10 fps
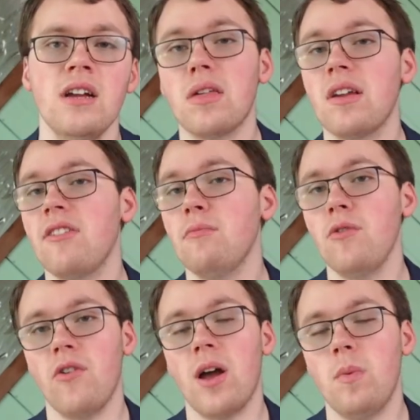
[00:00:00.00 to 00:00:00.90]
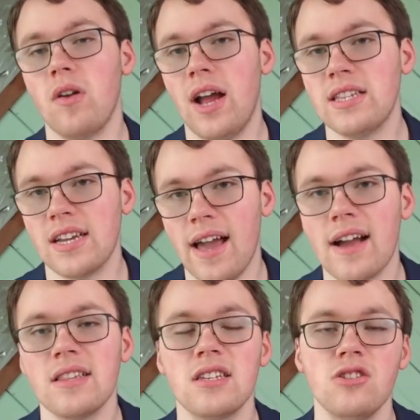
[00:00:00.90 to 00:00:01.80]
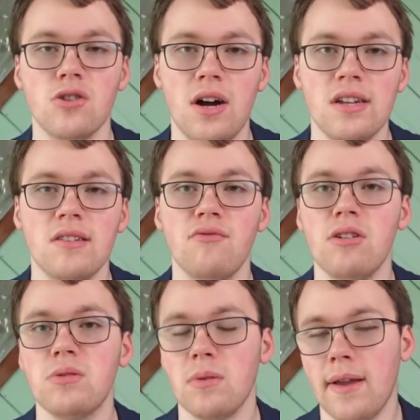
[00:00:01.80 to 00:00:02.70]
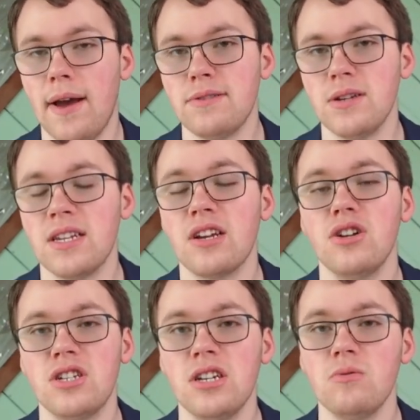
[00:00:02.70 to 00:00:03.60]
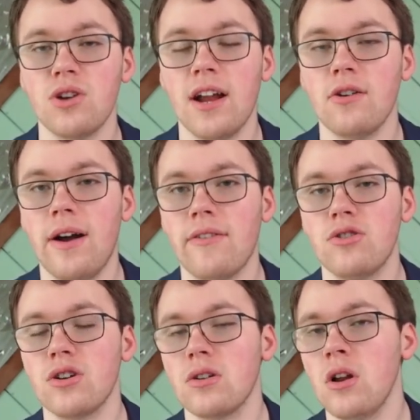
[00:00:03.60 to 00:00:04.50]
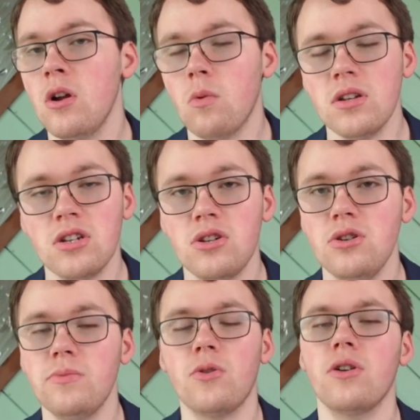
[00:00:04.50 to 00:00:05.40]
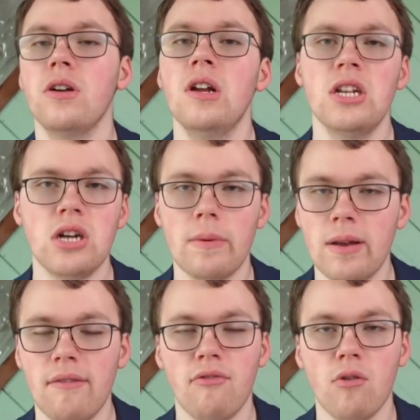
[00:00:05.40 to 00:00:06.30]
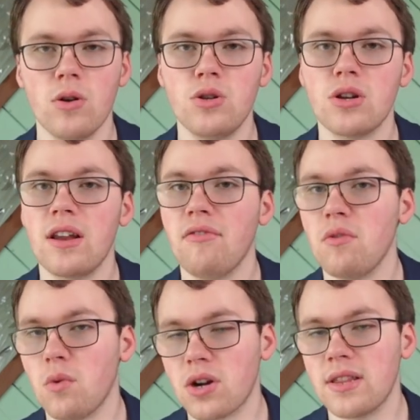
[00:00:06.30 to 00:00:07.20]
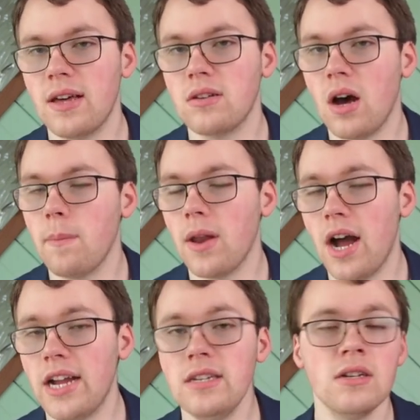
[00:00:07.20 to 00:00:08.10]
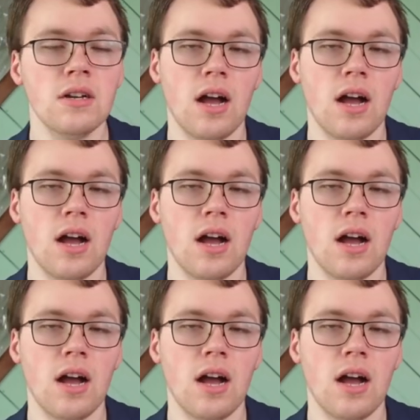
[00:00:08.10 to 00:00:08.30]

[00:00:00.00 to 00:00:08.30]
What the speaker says: but I think if they move a couple of guys like Atkinson, Johansson, free up some cap space, they could see him try and go after 1 to 2 more top 9 forwards who can definitely work in that top 9.